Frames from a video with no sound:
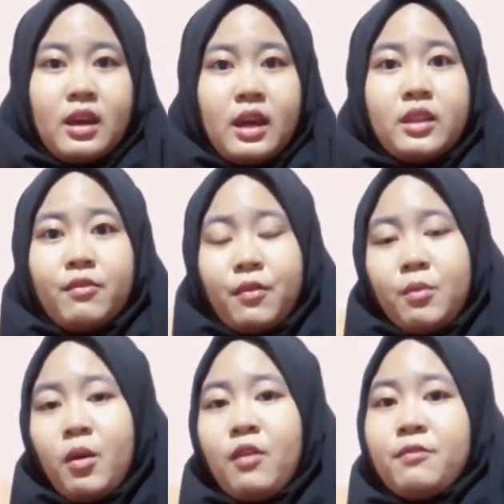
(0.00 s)
in the
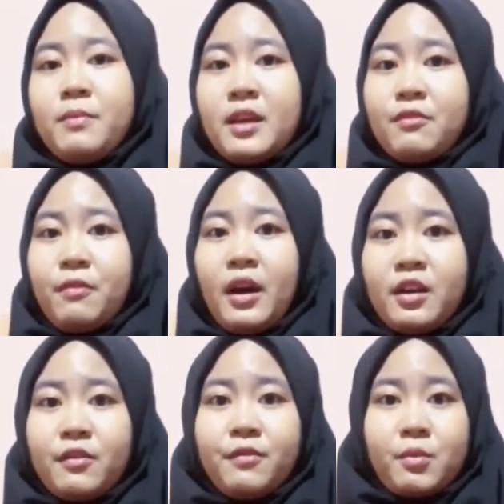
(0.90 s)
form of being
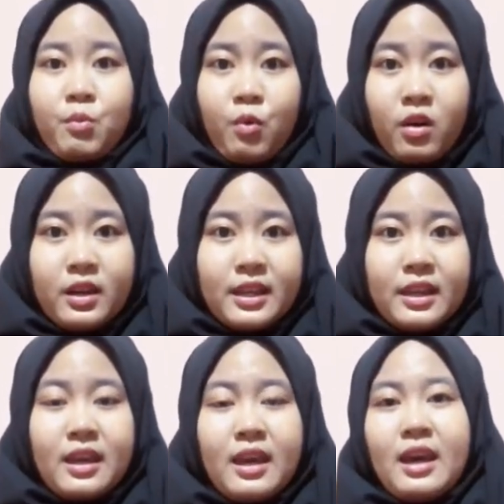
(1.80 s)
fired from work
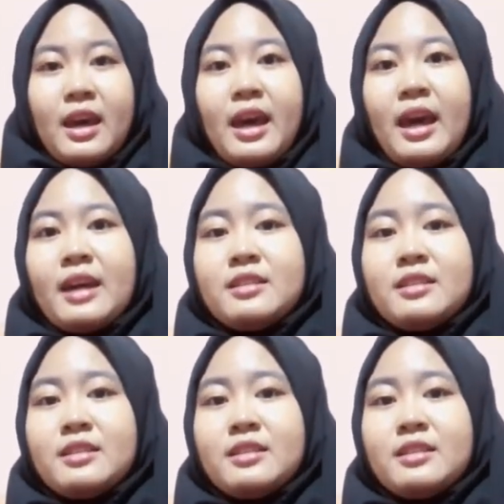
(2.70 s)
and